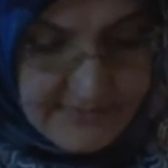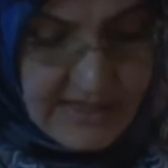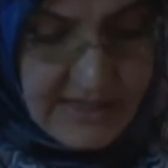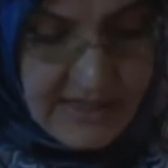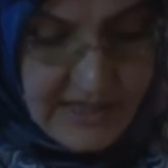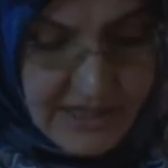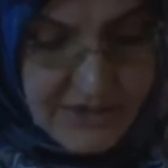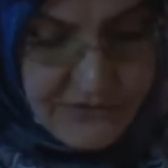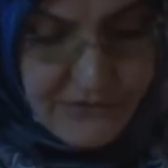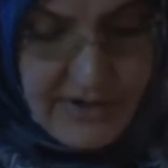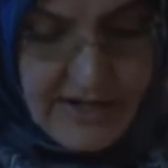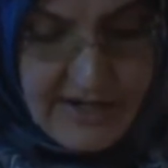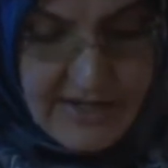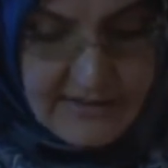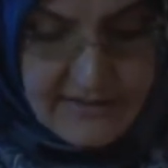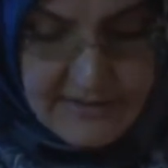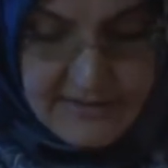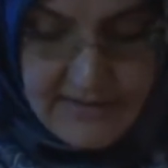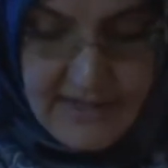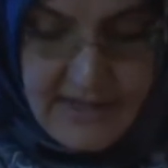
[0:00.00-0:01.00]
He
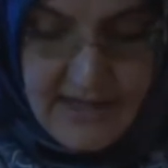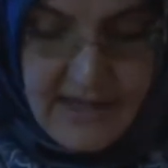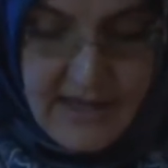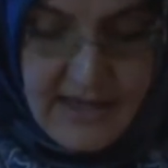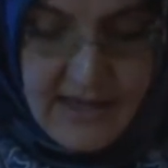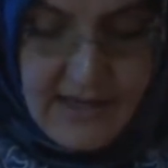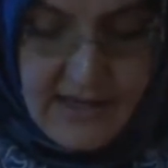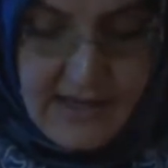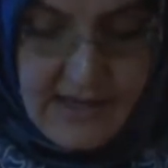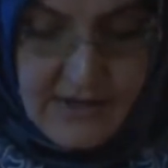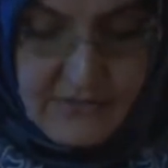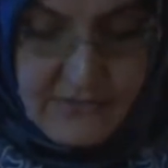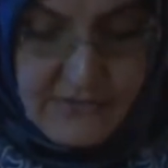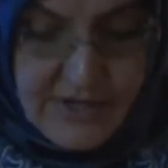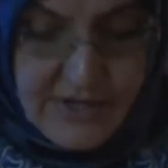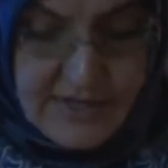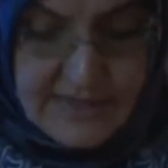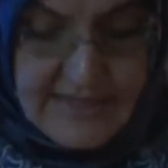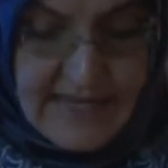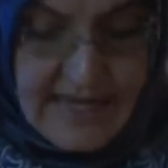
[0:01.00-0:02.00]
writes,
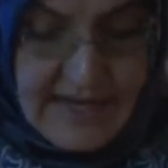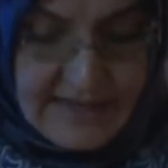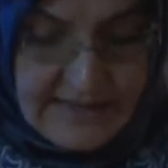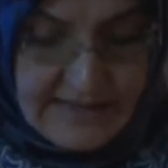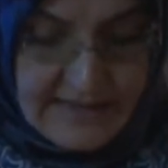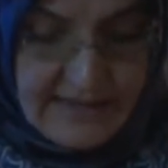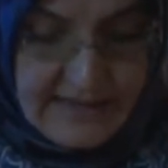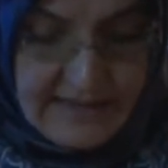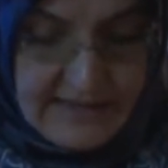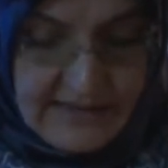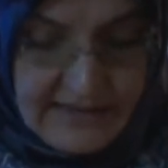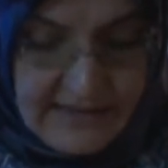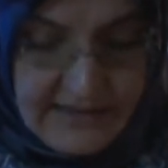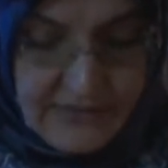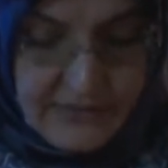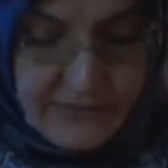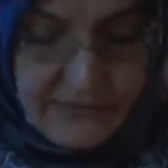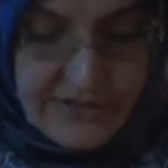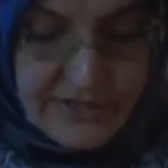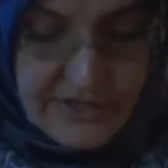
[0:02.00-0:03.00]
whereas a hadith,
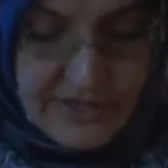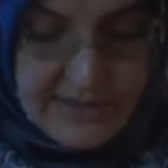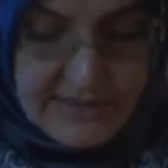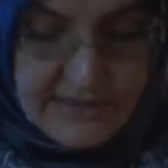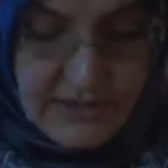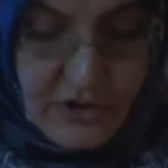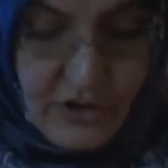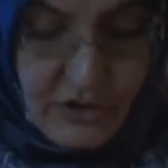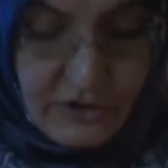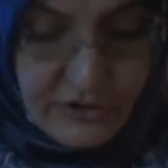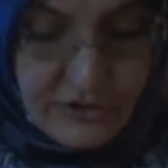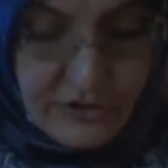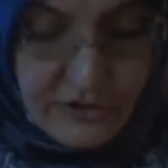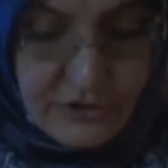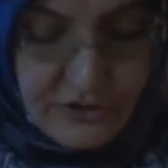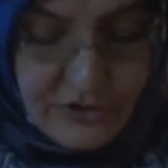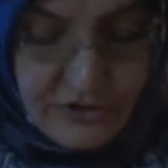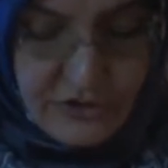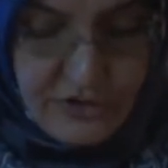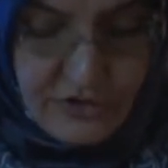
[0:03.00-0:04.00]
which is a
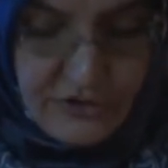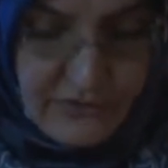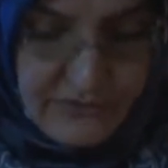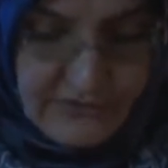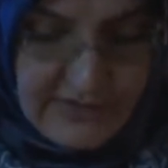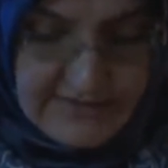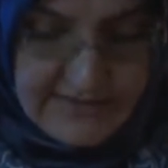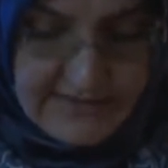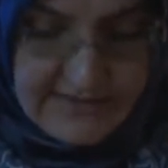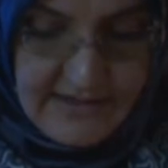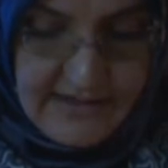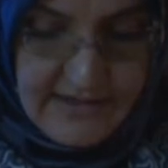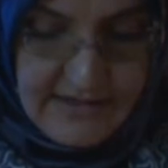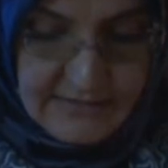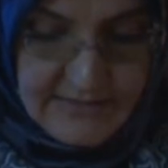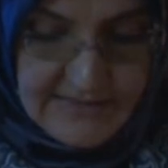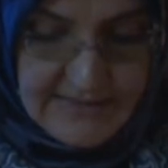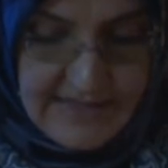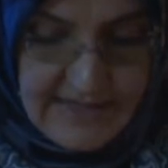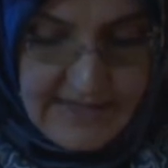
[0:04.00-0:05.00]
constitution of
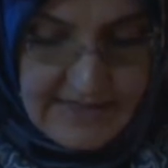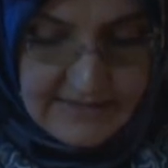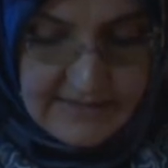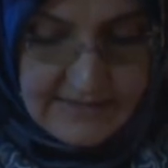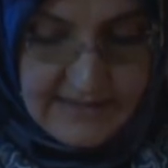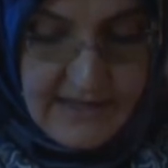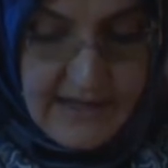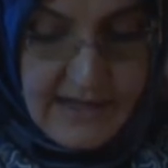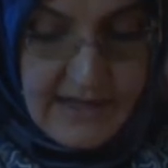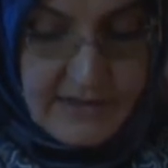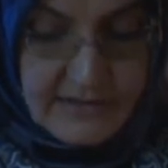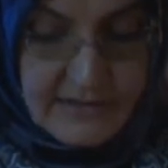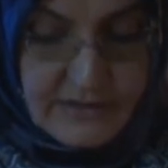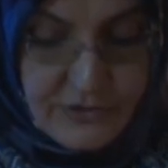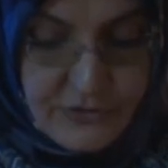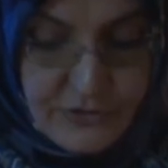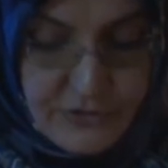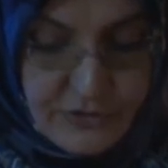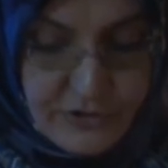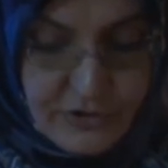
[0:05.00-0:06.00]
Islam, says, the
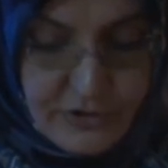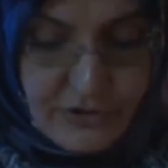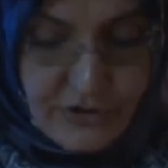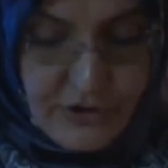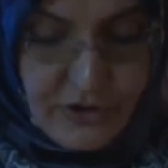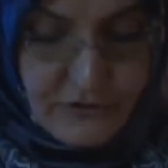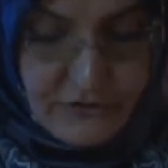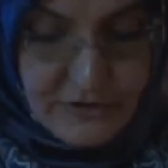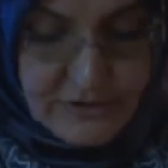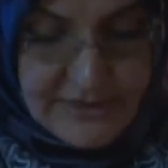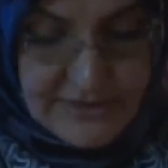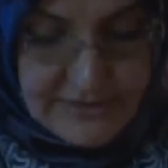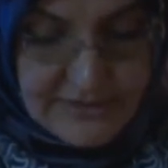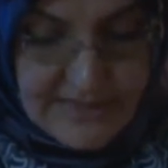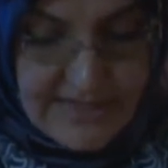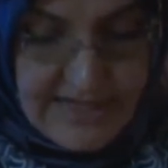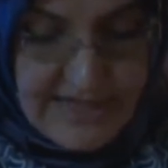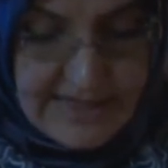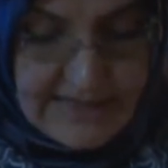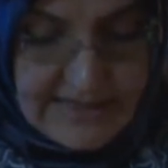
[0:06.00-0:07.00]
ruler of a
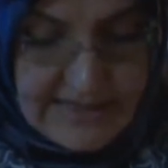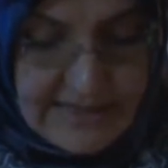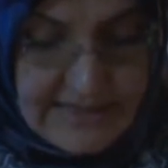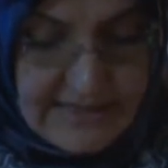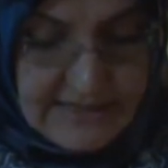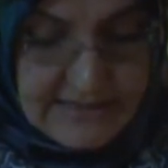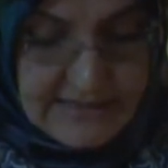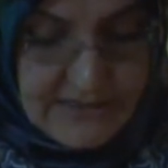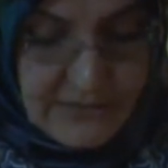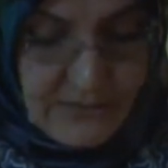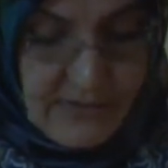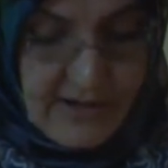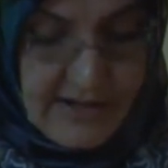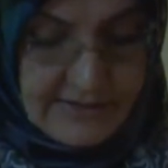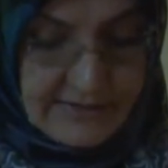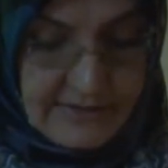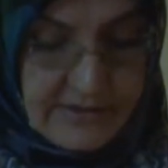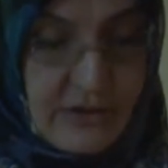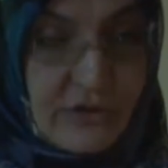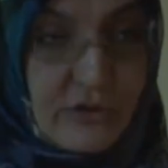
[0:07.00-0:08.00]
society is the
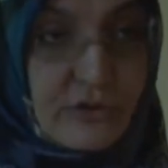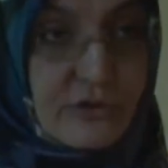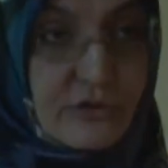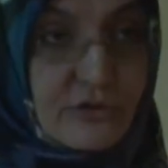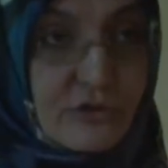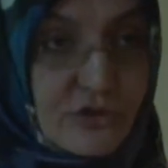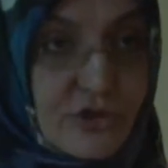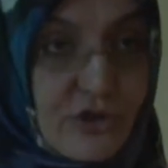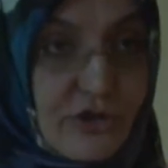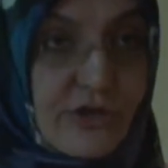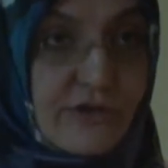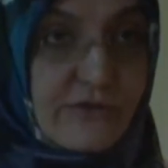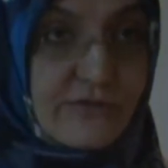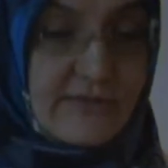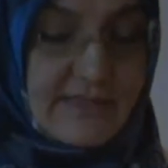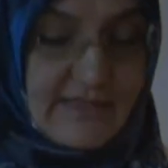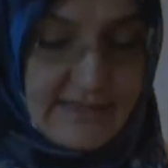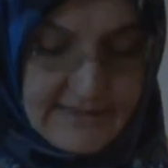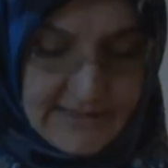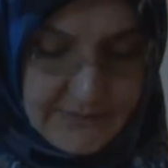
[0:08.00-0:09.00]
one who
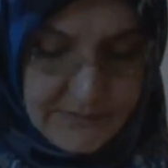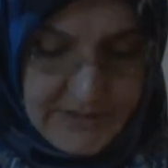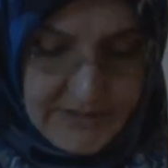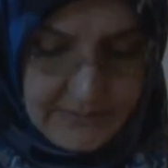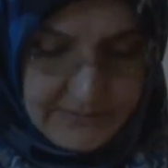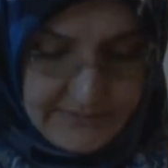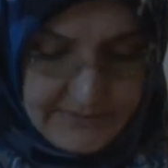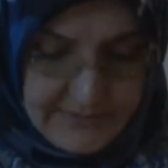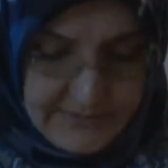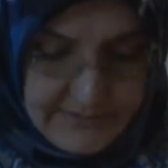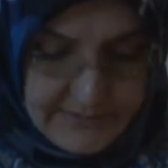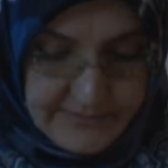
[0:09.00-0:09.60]
serves its people.